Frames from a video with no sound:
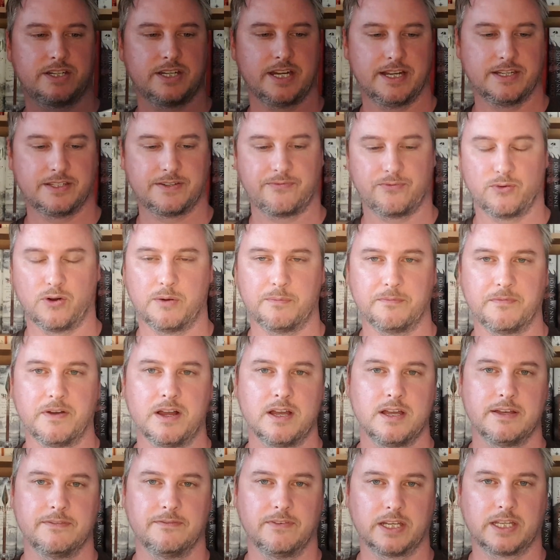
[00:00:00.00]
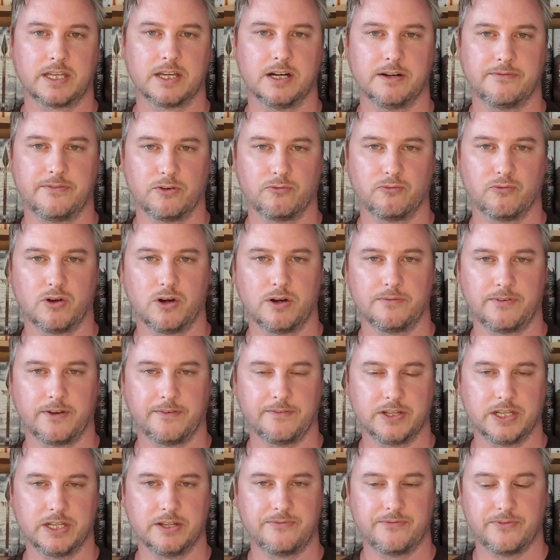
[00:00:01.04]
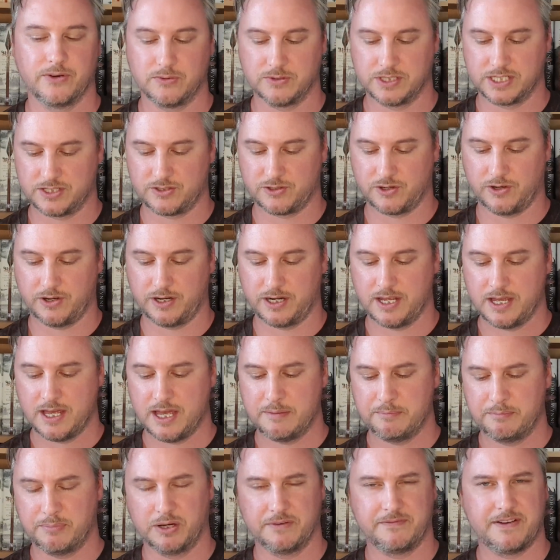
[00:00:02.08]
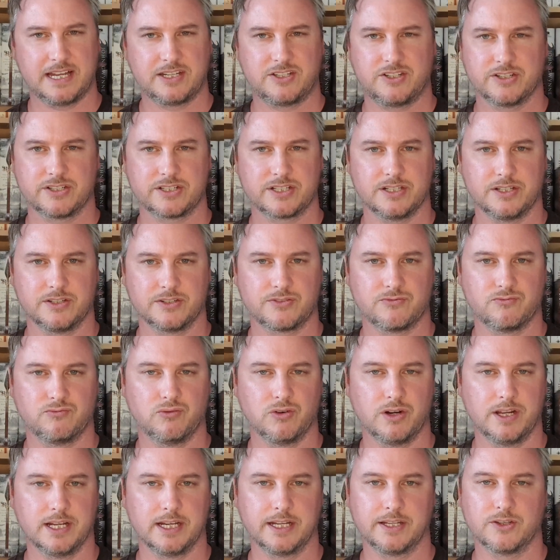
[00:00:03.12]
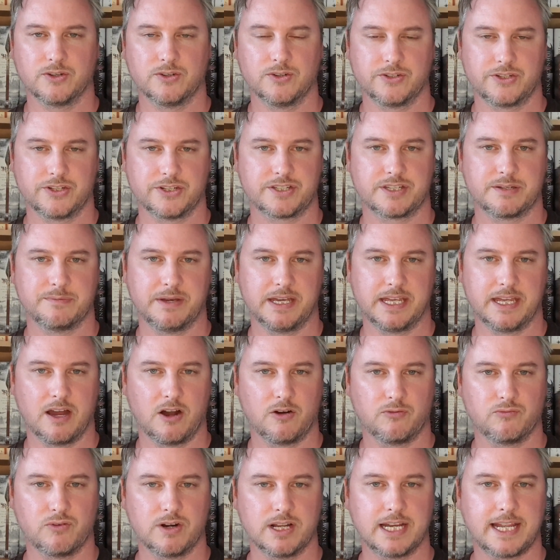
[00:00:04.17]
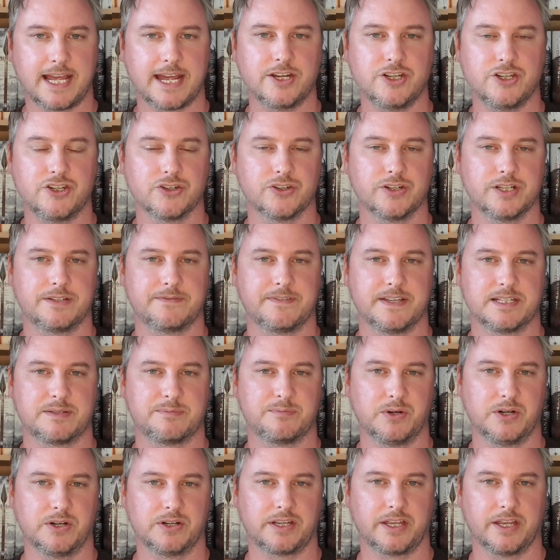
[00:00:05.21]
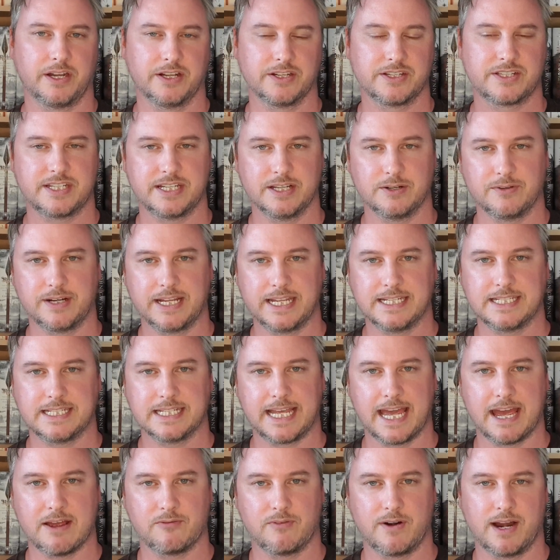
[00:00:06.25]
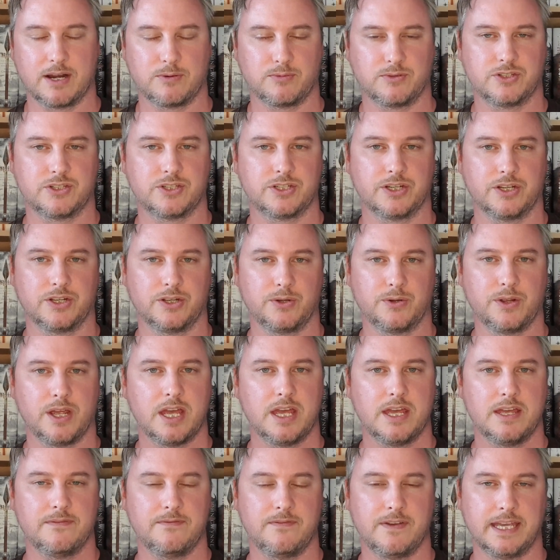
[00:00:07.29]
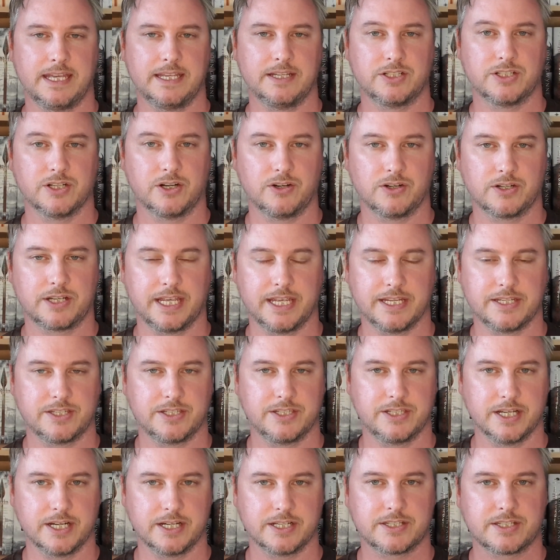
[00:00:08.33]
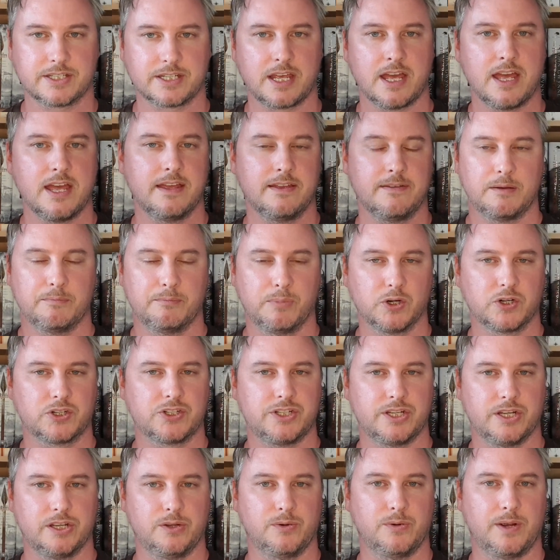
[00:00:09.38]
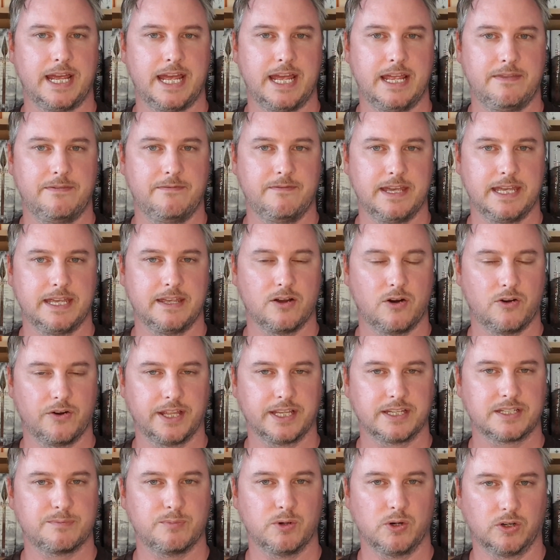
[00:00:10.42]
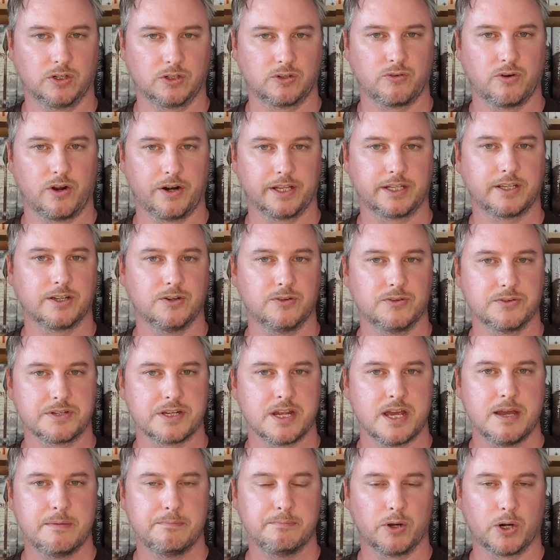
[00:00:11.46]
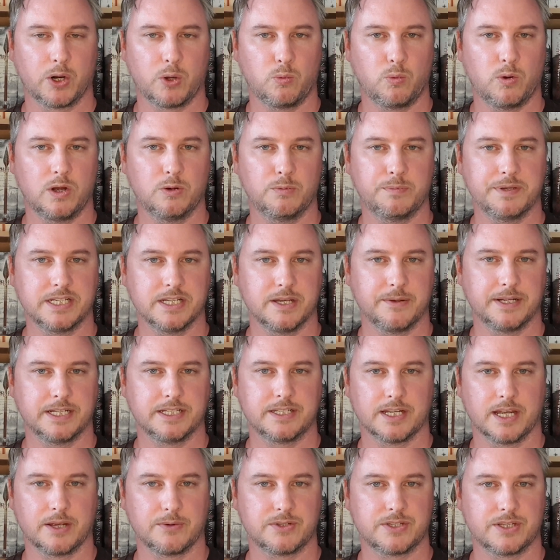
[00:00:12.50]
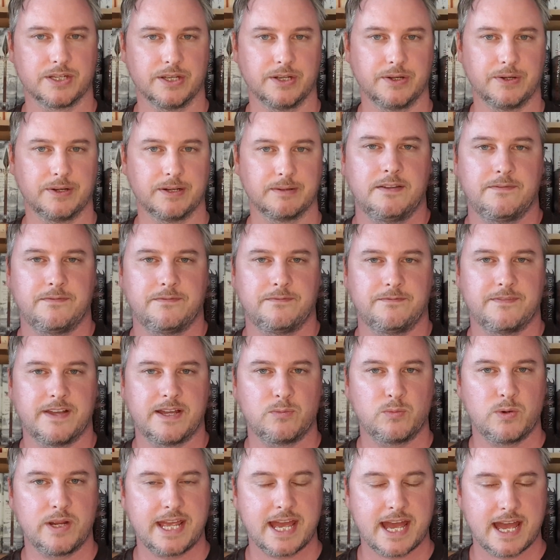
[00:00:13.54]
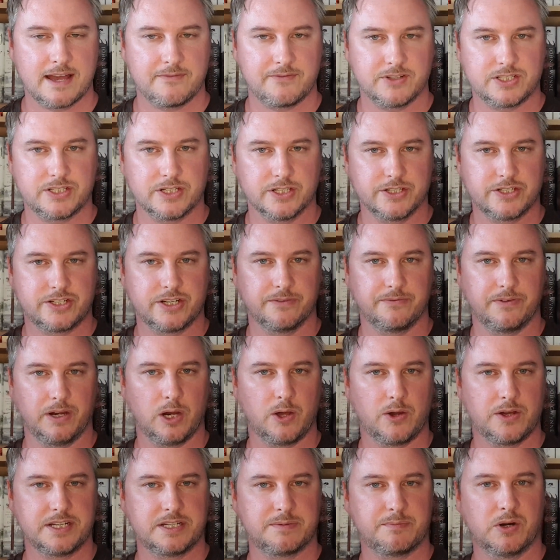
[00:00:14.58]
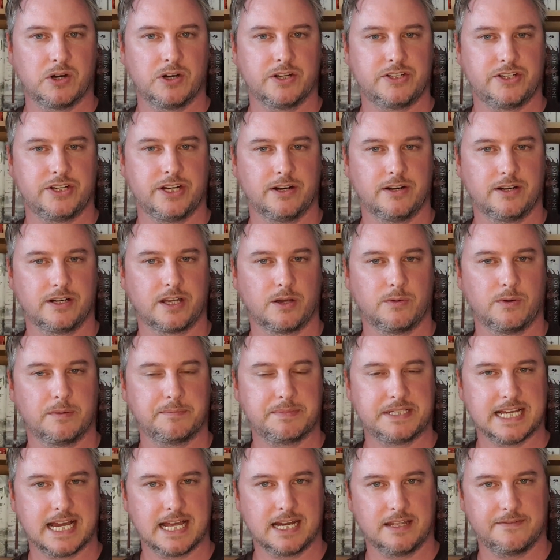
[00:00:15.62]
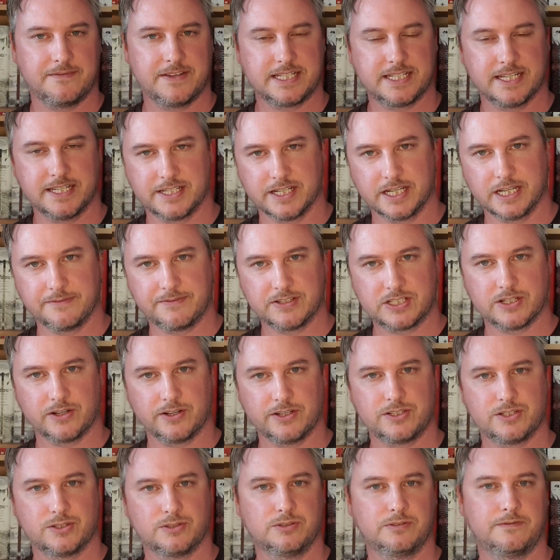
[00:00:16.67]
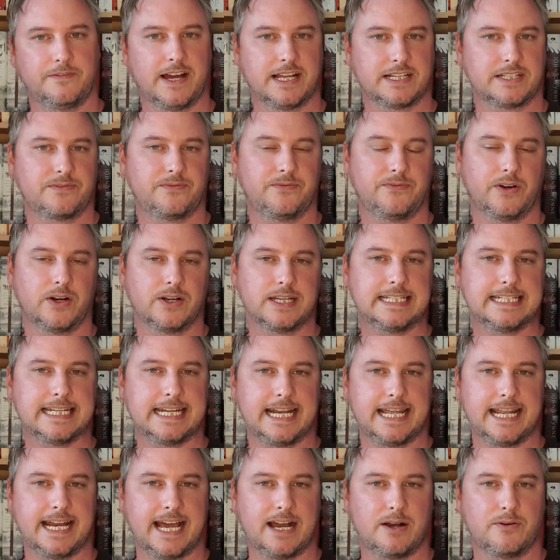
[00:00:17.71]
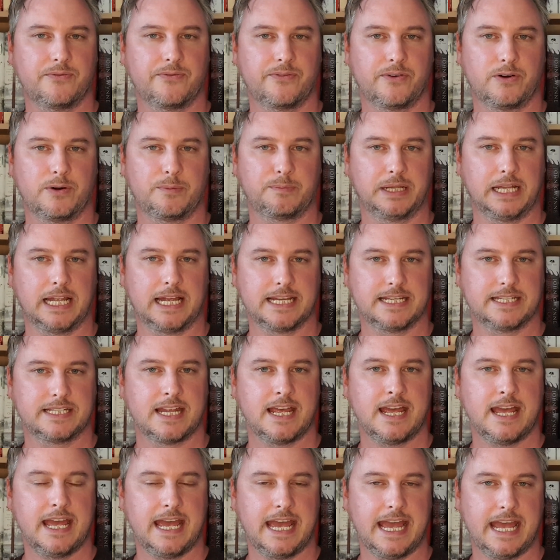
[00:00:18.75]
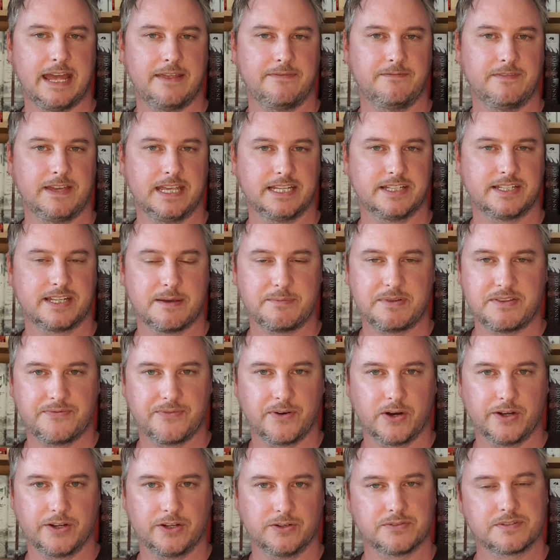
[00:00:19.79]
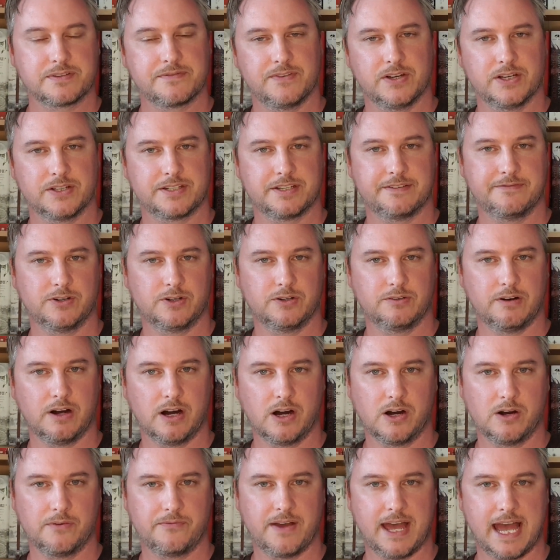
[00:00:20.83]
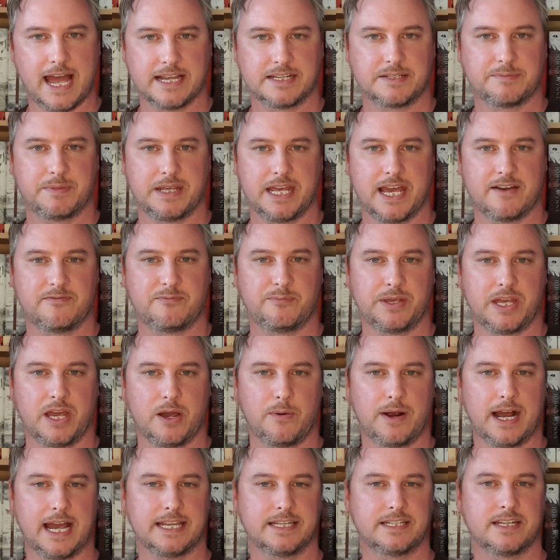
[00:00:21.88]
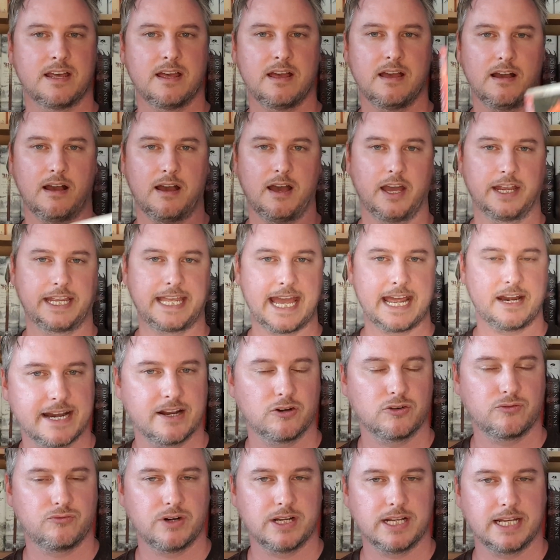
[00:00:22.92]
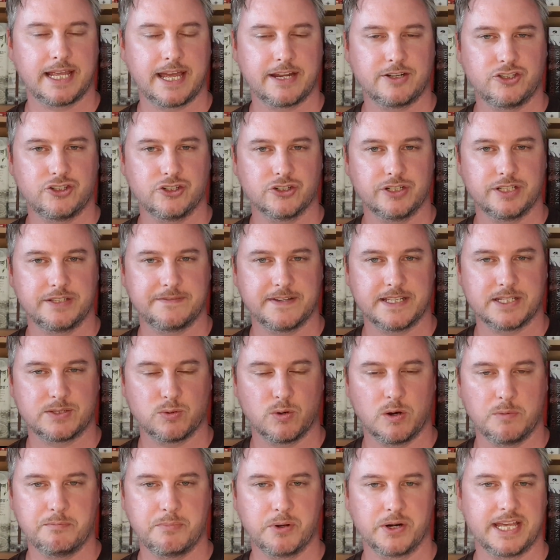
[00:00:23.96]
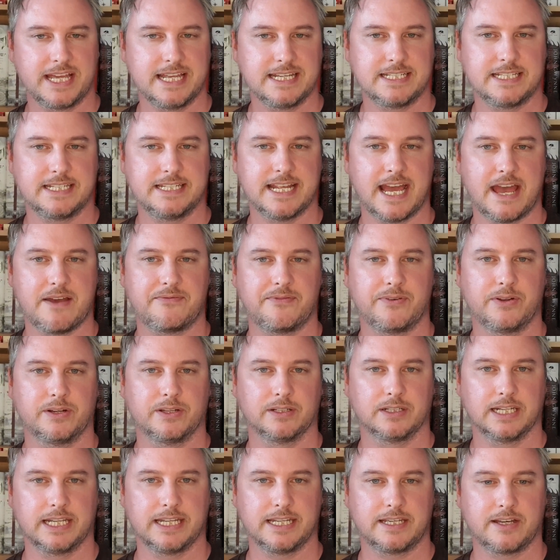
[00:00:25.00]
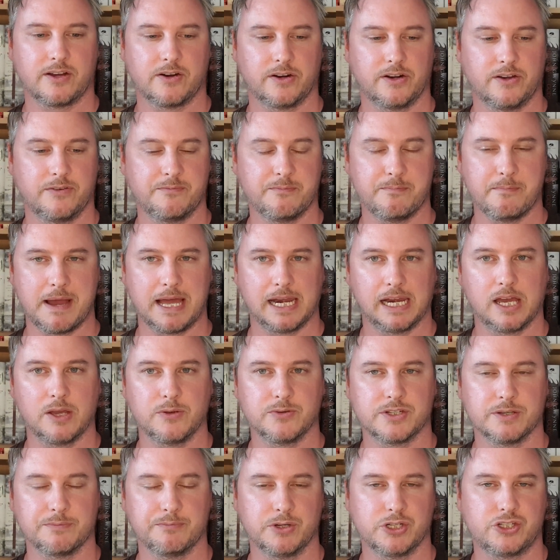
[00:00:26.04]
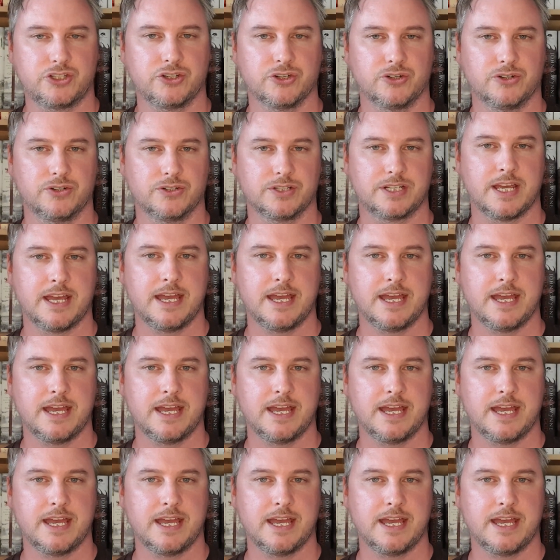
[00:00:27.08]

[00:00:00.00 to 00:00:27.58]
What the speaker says: is from the cover rather than the full design, but that just looks really gorgeous to me. I really enjoyed this book, and I still need to get round to The Darkest Dusk, book 2 in the Onyxborn Chronicles, but I will be doing so soon. Then we have A Touch of Light by Thiago Abdella. This is another title that's fighting it out for a place in the semi-finals, first of all, of SPF B08. Again, I really enjoyed this one, but it is definitely kind of mellowed and matured